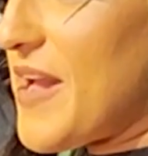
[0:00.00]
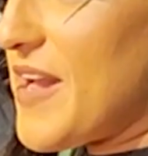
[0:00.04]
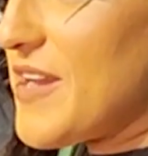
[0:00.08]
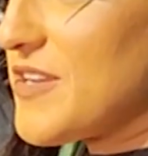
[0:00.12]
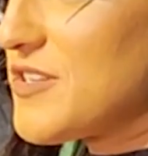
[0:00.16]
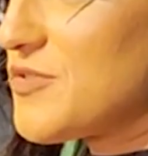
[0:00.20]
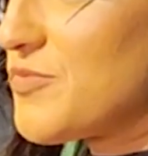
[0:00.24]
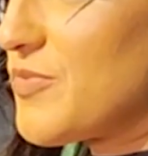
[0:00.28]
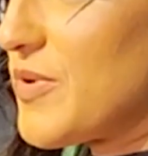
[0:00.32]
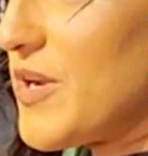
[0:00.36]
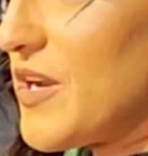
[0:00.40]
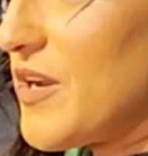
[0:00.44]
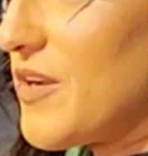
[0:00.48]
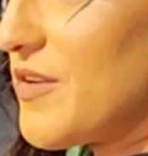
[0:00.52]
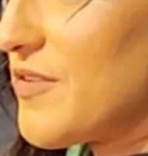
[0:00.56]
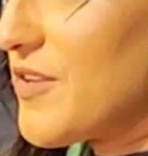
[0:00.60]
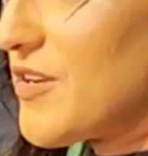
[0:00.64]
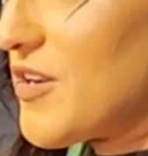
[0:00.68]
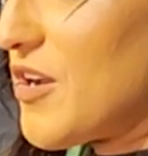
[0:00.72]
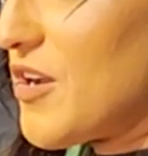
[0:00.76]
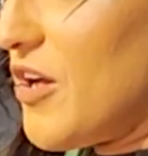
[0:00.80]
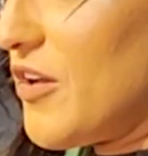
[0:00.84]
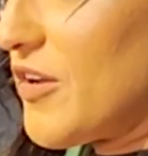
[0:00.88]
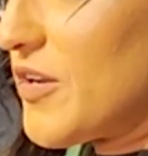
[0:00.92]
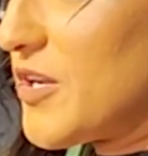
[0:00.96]
match where
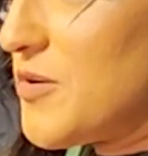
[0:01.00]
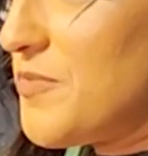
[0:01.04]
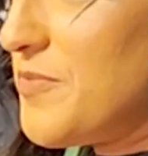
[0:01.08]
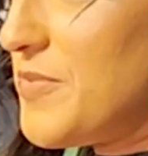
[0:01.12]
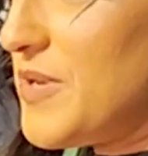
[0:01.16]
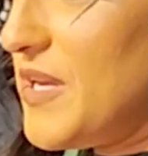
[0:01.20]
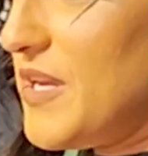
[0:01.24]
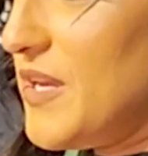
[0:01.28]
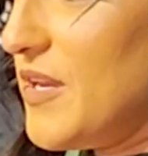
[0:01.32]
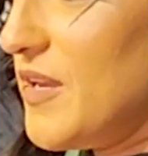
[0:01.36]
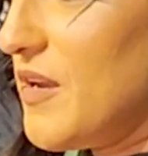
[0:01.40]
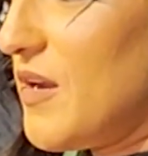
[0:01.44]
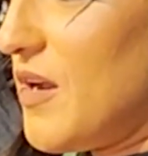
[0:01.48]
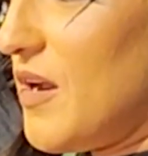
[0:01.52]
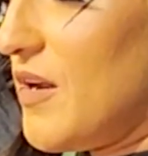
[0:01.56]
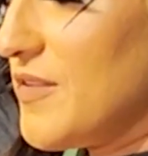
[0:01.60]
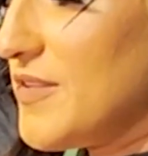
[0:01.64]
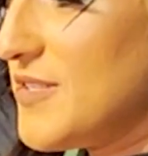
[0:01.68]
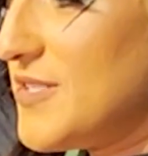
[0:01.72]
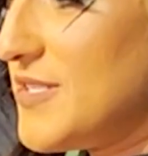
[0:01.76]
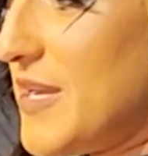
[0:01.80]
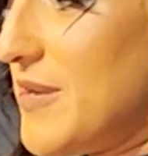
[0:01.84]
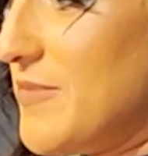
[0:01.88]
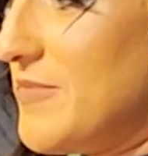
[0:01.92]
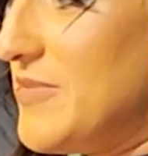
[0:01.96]
they're all going to be on
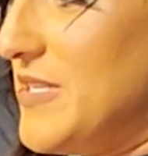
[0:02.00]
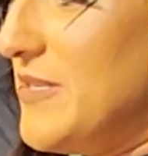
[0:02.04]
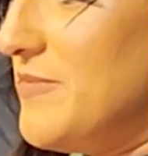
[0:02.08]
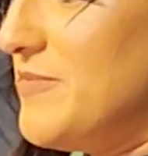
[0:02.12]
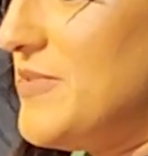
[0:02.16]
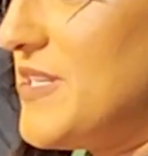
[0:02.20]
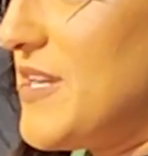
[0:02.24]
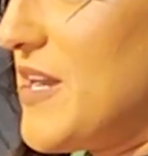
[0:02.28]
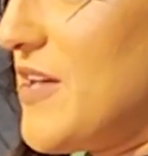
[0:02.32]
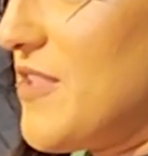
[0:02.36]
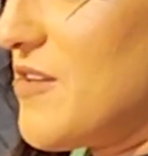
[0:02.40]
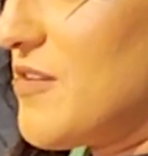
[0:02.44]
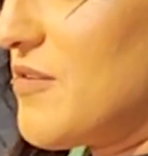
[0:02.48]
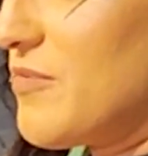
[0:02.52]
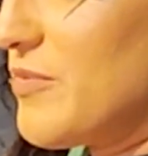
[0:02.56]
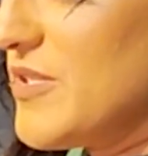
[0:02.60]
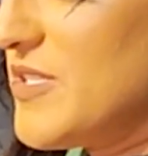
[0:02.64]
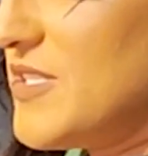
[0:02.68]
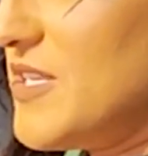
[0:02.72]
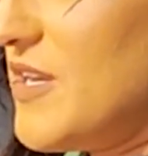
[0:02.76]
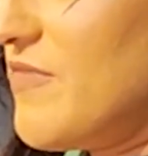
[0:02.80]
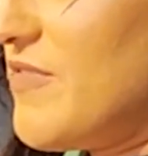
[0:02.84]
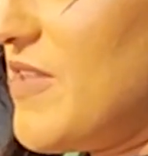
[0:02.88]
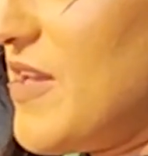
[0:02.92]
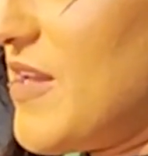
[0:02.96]
the same team together. We'll
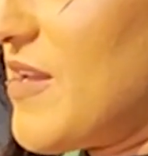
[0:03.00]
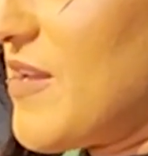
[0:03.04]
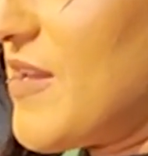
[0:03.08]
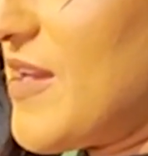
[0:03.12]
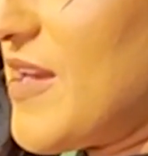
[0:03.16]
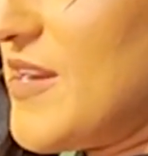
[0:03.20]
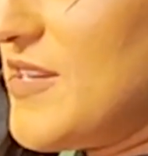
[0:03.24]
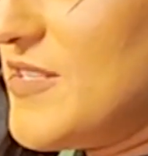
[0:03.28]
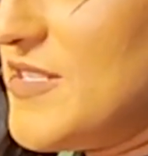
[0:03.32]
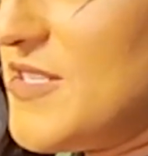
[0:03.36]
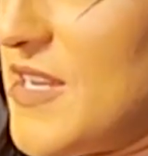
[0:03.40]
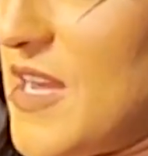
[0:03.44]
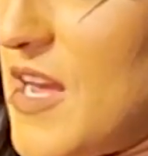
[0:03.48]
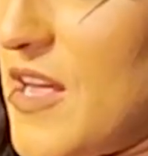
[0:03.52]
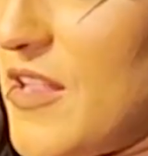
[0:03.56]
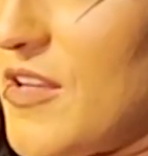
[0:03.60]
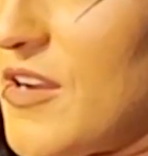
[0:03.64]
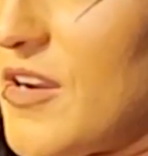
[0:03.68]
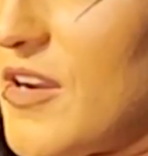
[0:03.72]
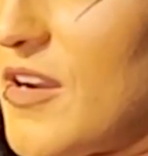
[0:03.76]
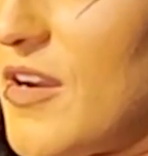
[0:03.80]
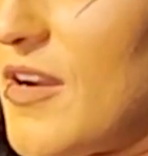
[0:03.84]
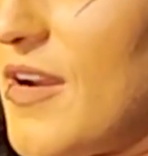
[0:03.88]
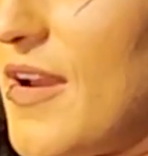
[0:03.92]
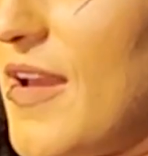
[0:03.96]
see if they can get it
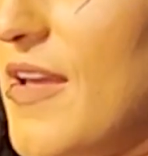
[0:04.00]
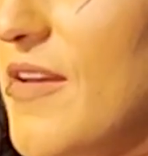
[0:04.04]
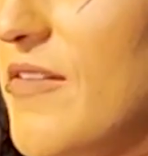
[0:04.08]
together,